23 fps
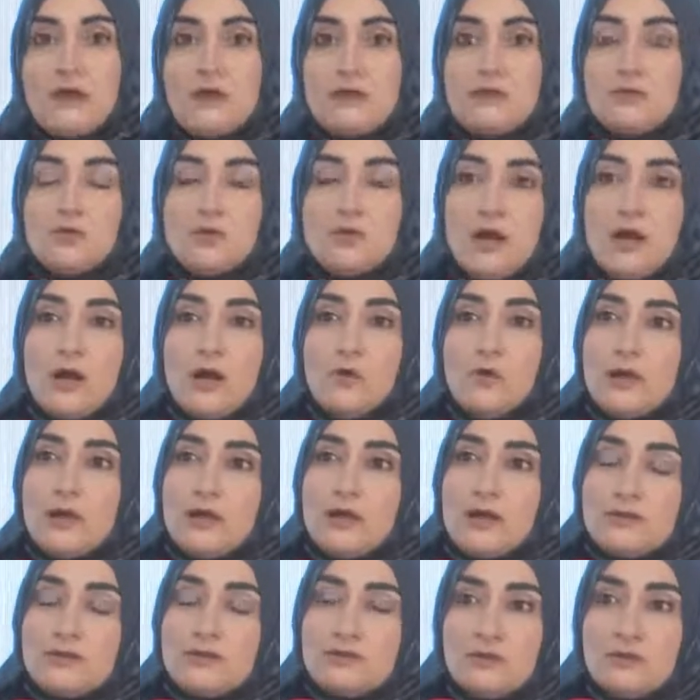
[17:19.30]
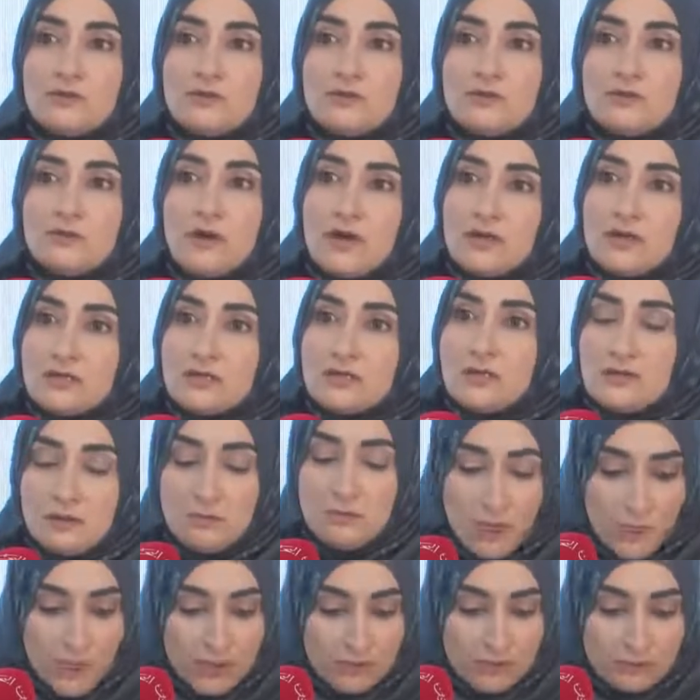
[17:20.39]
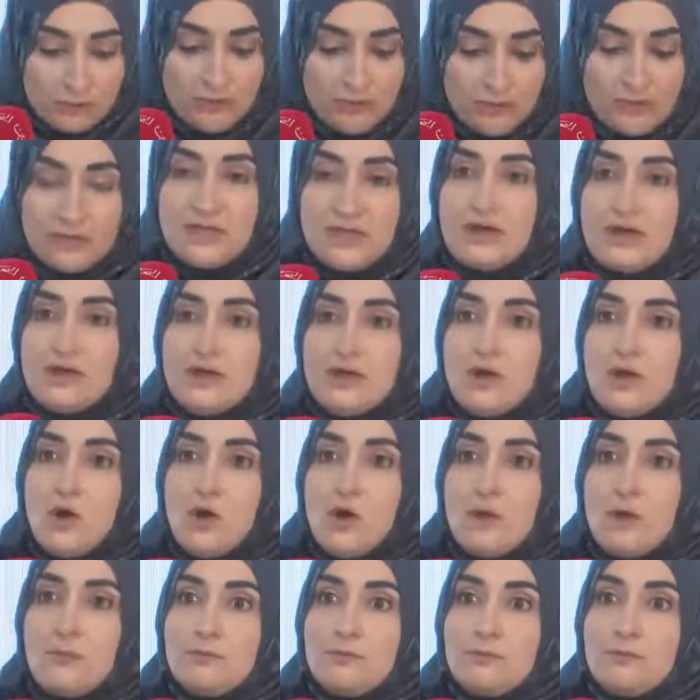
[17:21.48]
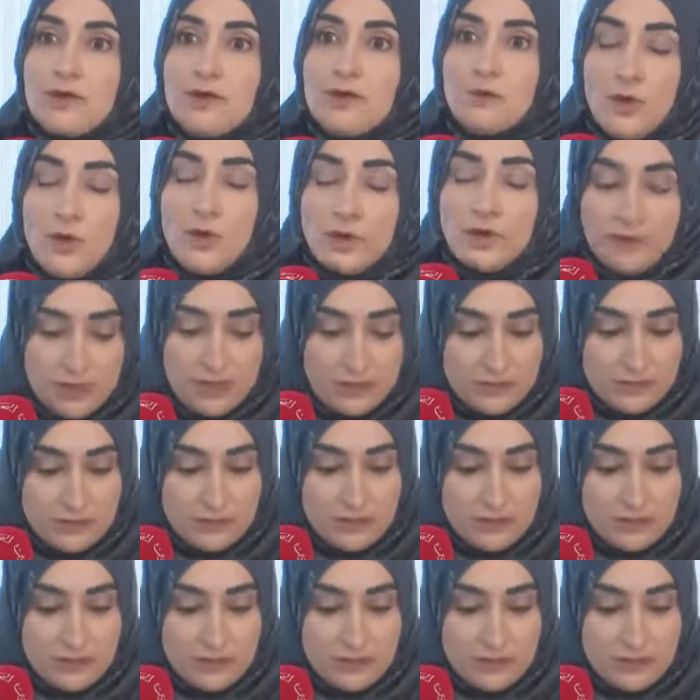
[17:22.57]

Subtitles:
fourth pillar. We have many points. First, I